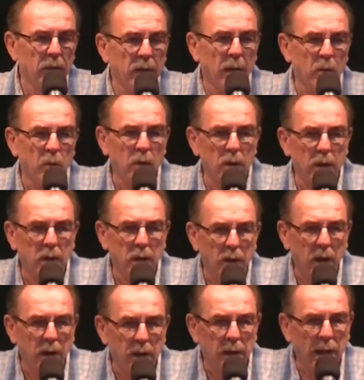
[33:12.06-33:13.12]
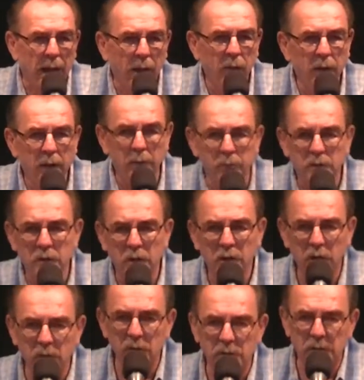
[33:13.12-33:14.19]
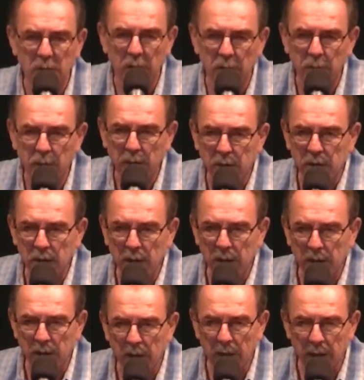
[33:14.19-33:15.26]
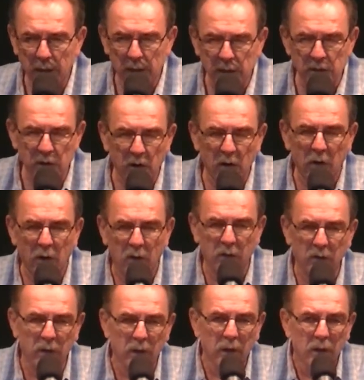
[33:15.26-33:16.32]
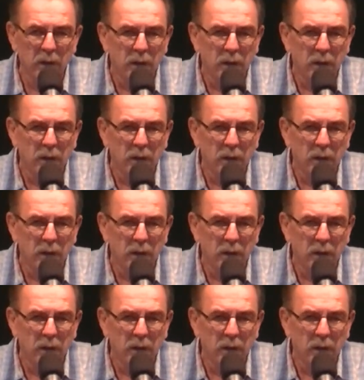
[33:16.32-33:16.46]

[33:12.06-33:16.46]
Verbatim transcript: that will allow him to use them in, in, in this earth